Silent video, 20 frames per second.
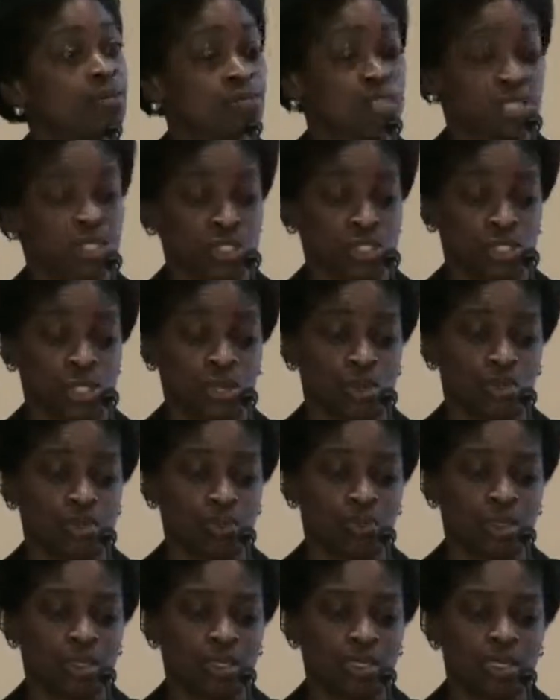have done so.
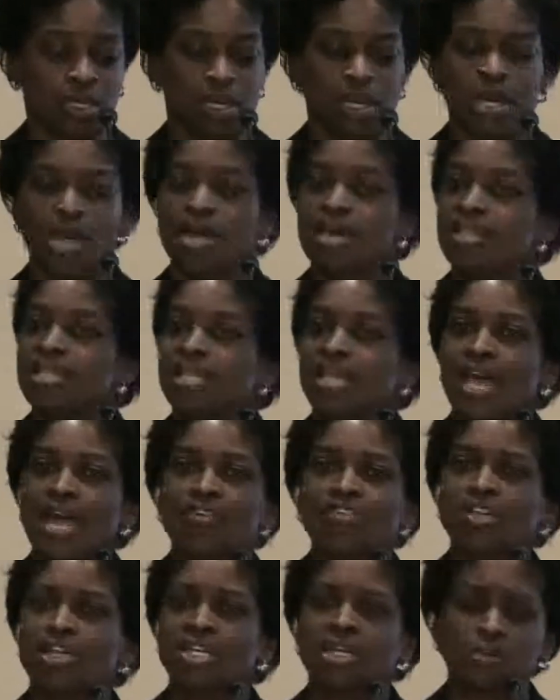The
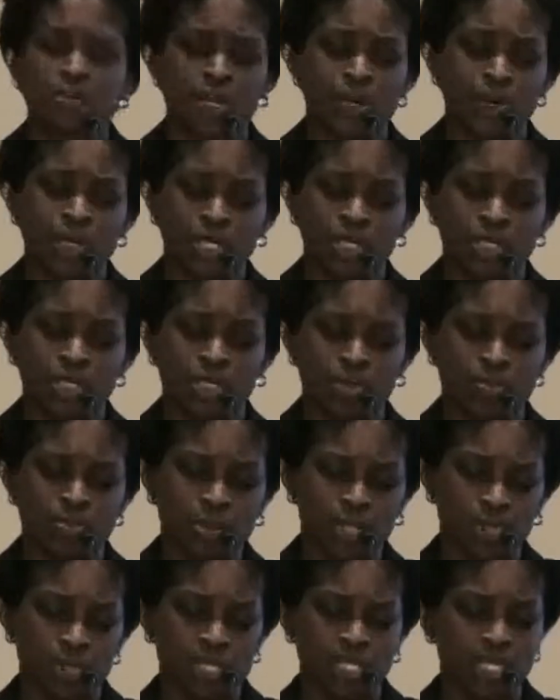African American
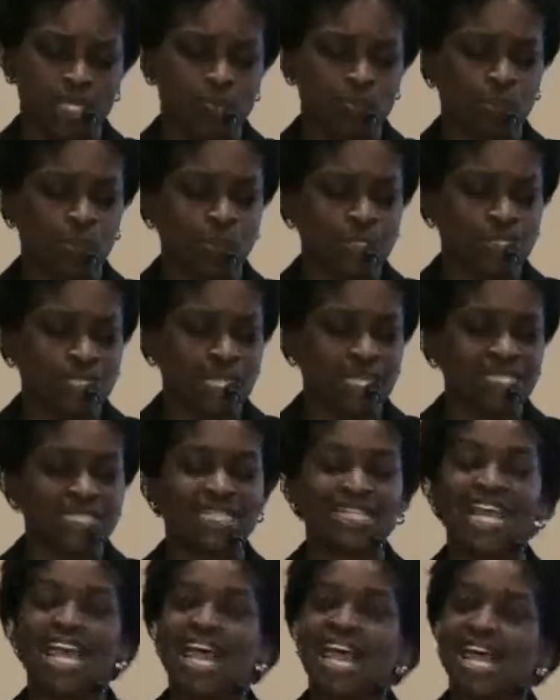community presents an